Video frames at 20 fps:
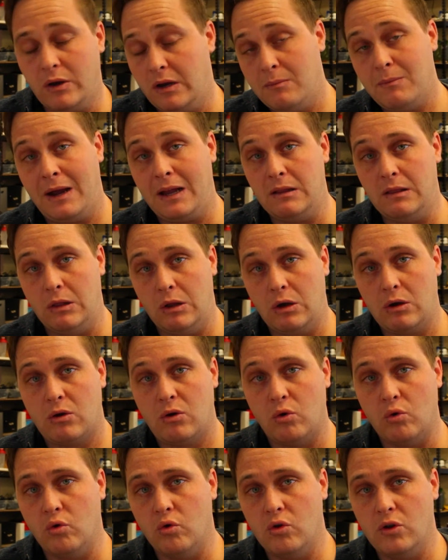And it might look
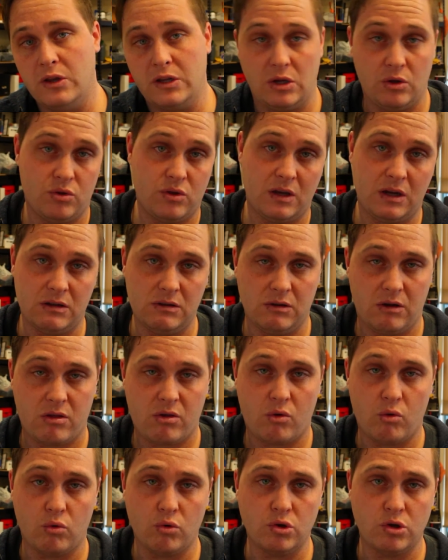cool, and you think it looks
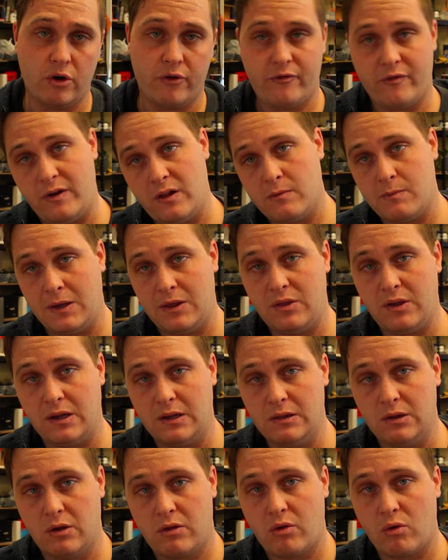cool, and your friends might think
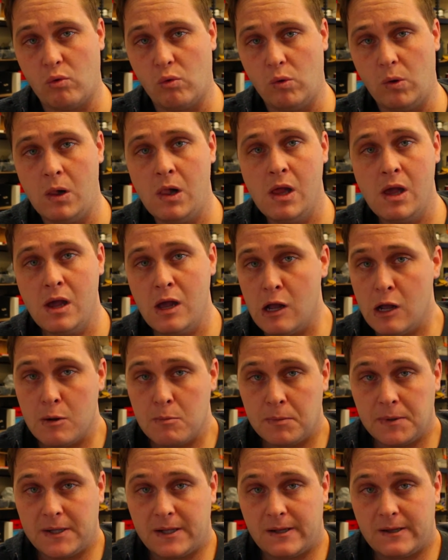it looks cool,
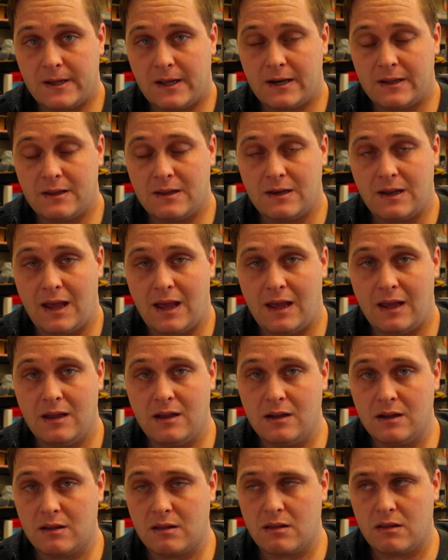but at the end of the day,
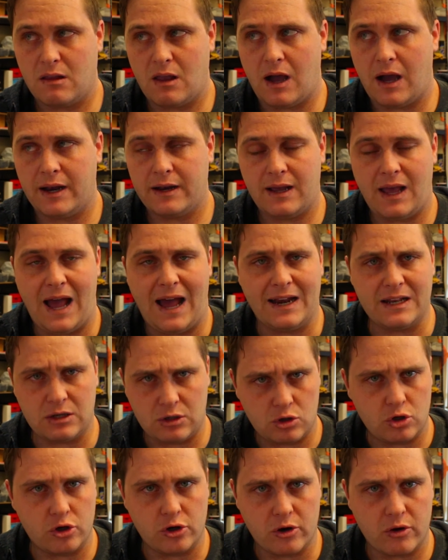it's not
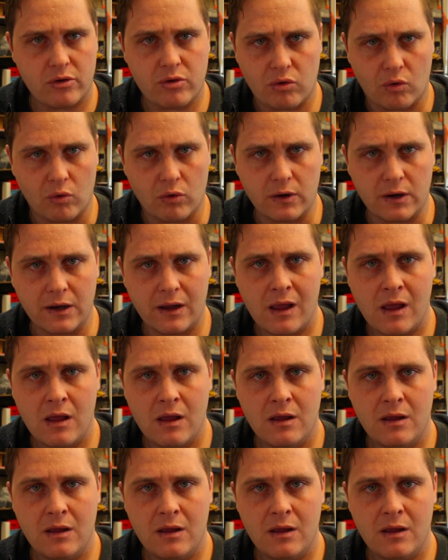adding to your story,